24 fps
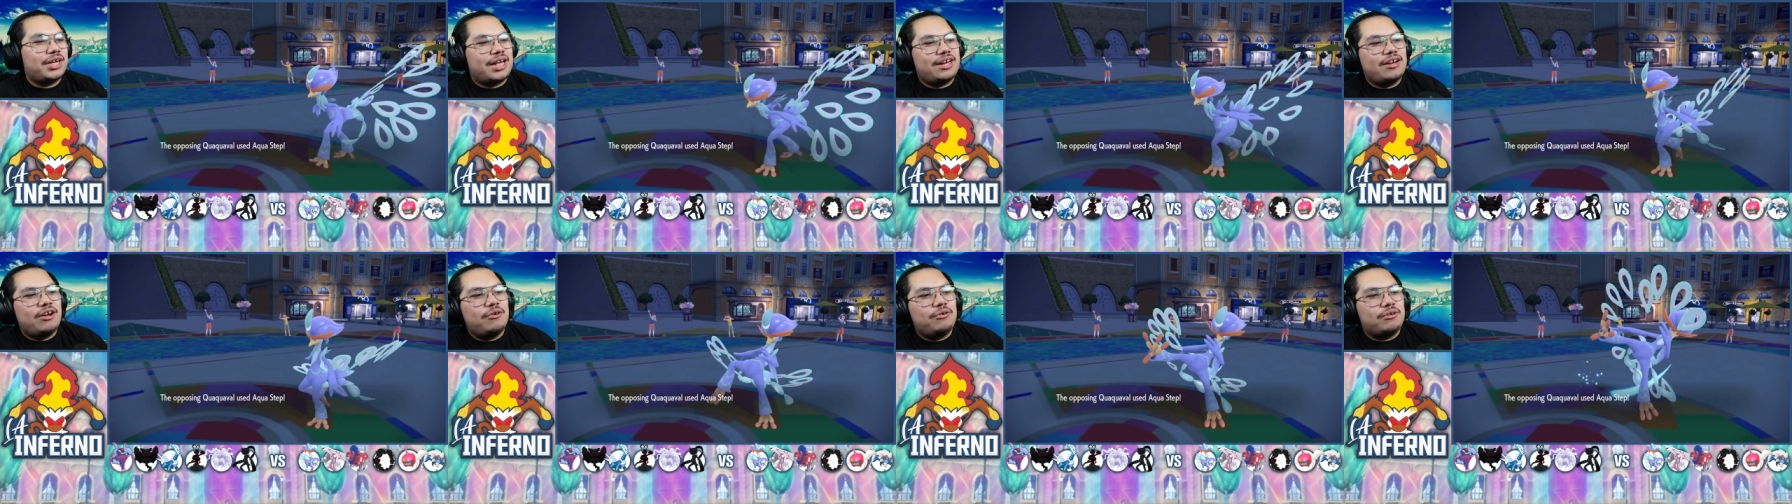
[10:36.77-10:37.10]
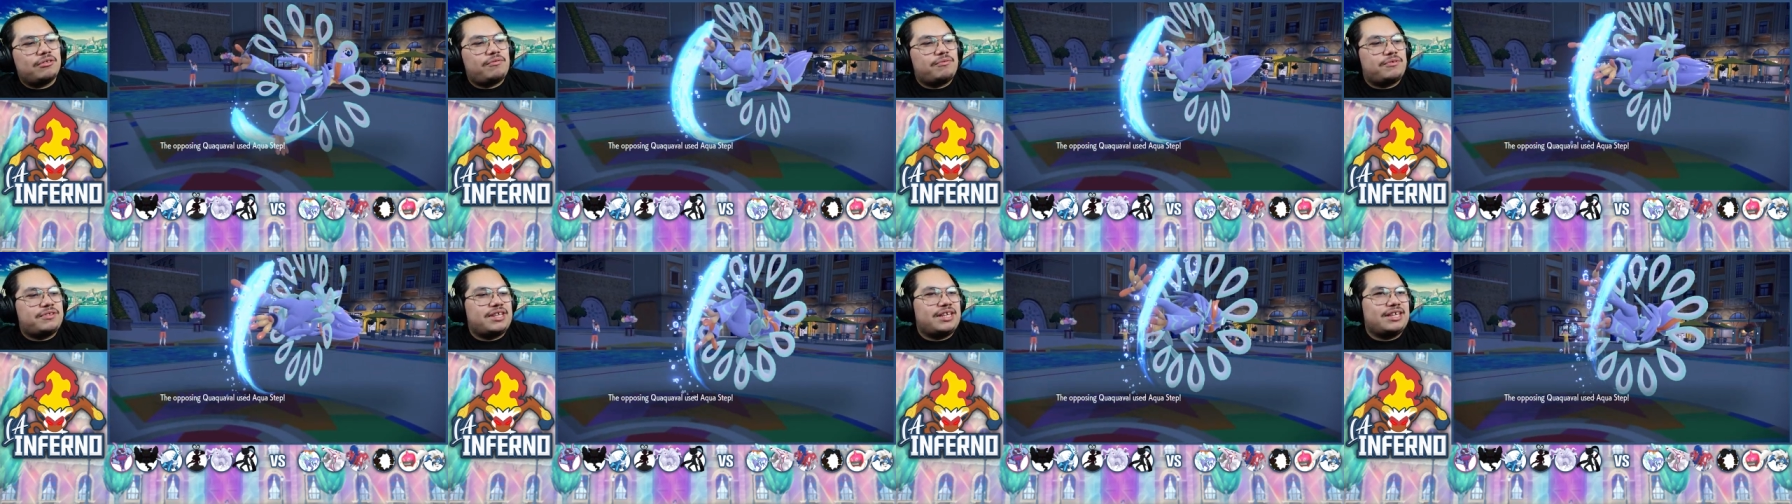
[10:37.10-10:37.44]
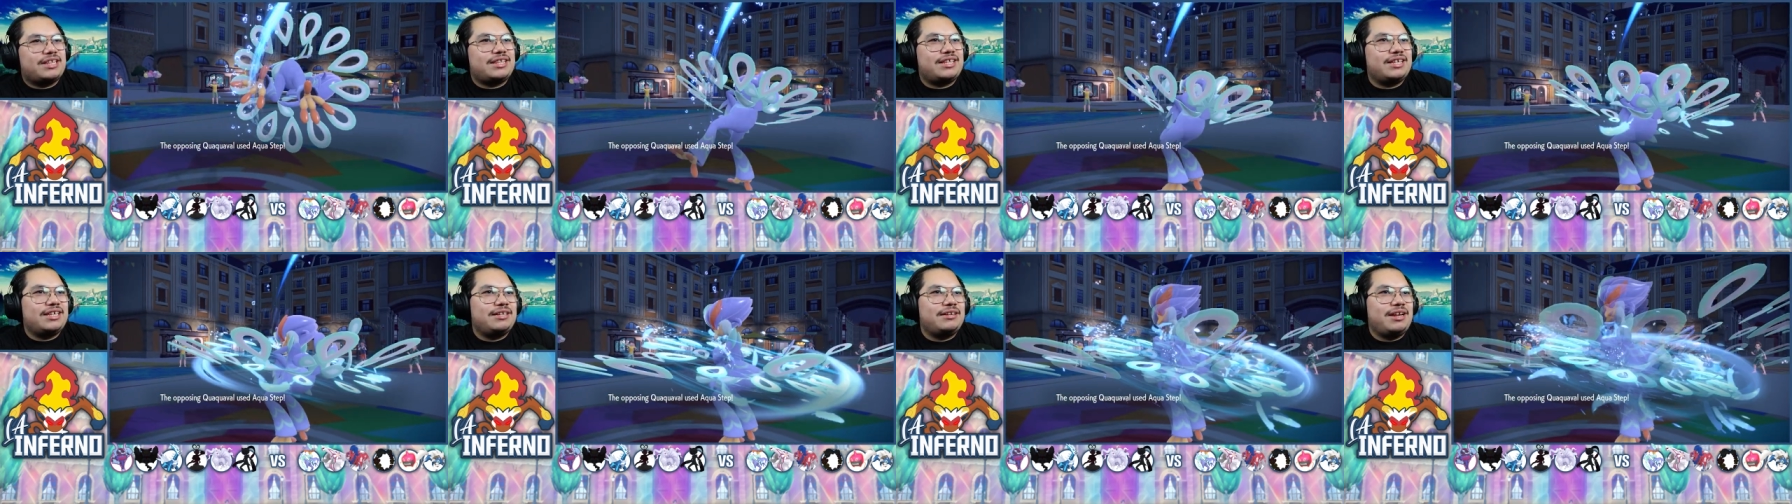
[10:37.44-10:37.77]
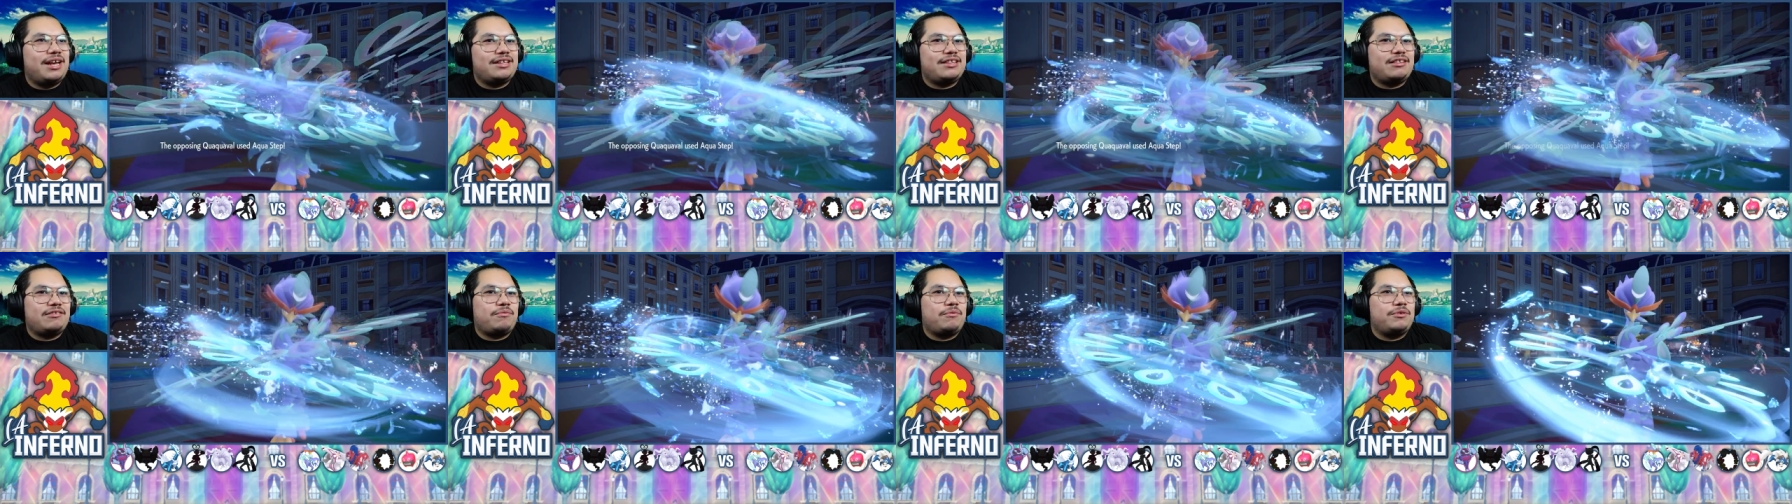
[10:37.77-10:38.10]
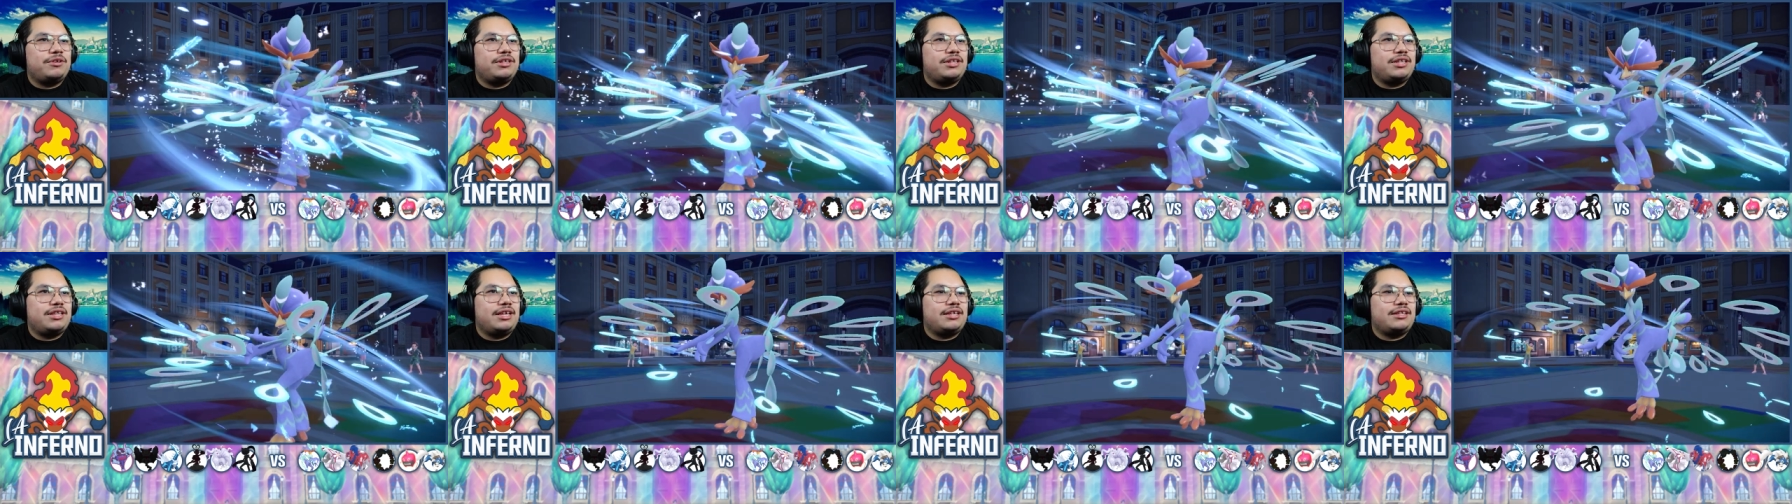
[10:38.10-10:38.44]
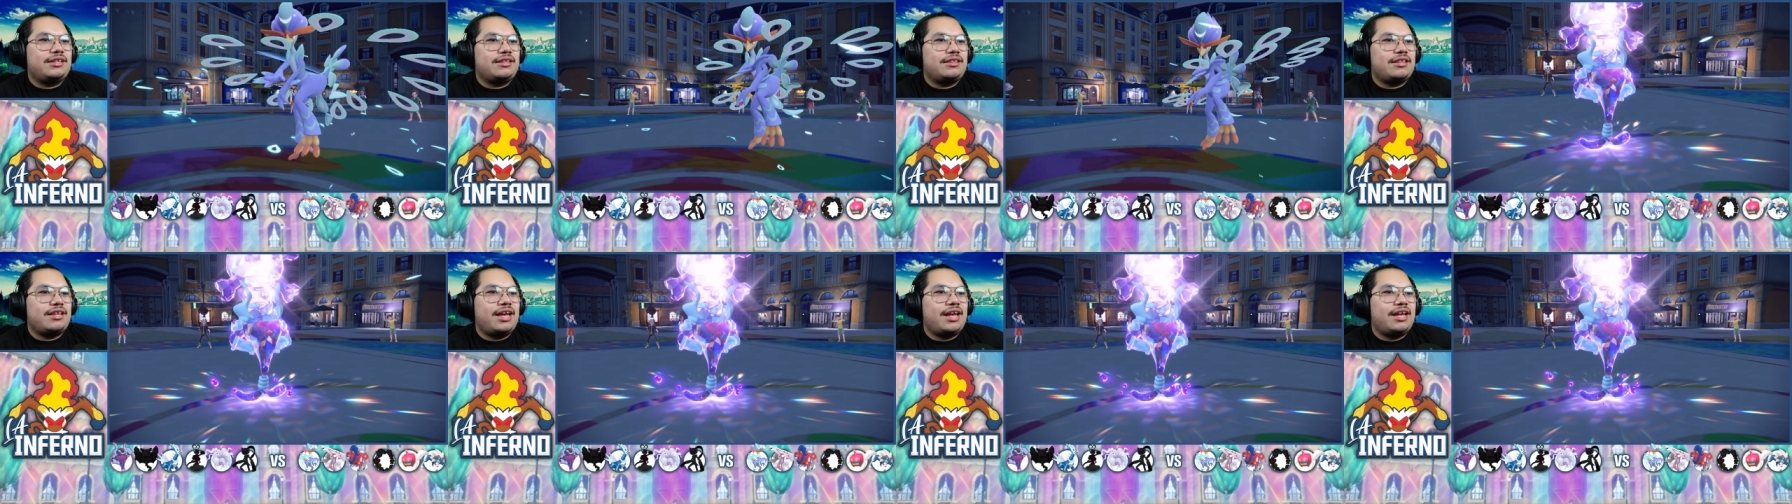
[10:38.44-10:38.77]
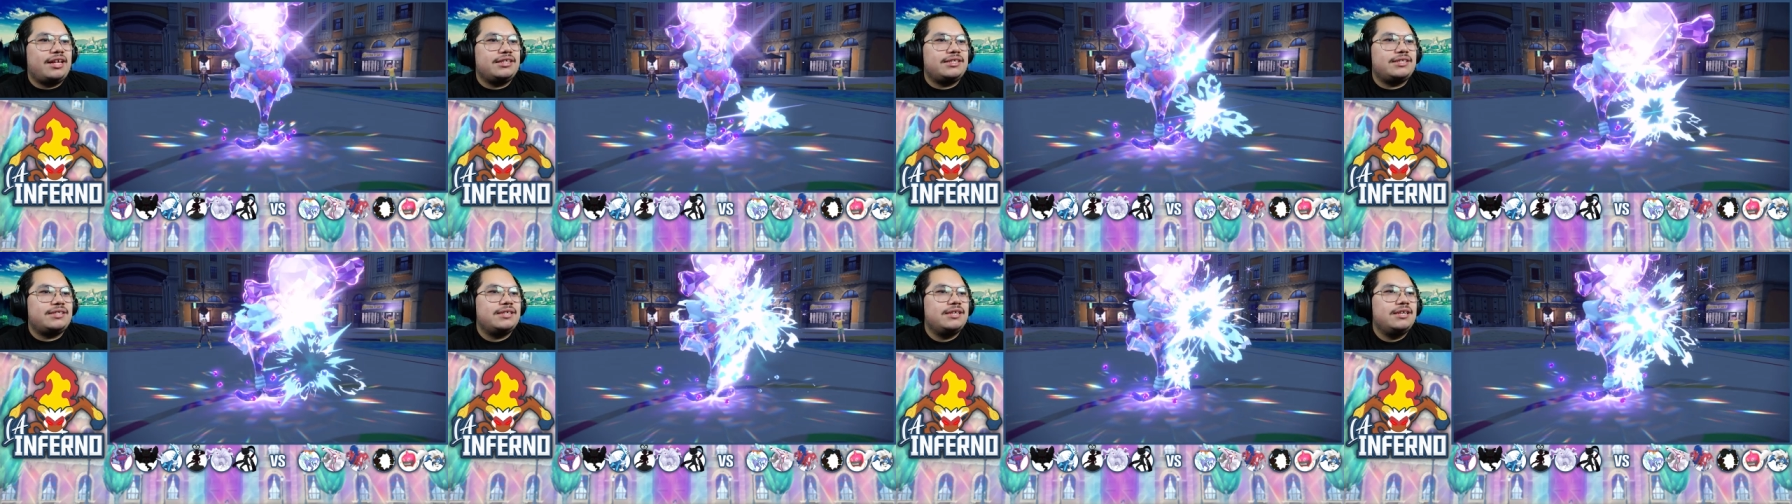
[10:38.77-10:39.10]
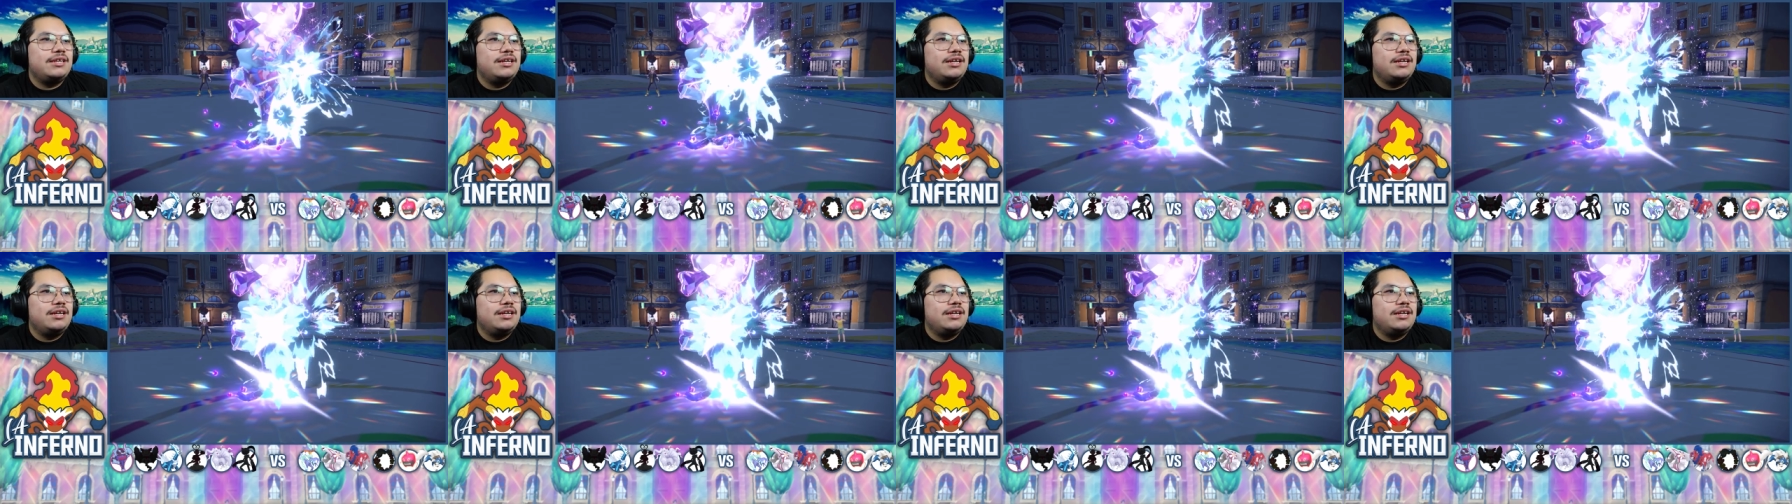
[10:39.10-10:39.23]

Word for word: I know it was resisted. I just wanted to take the chance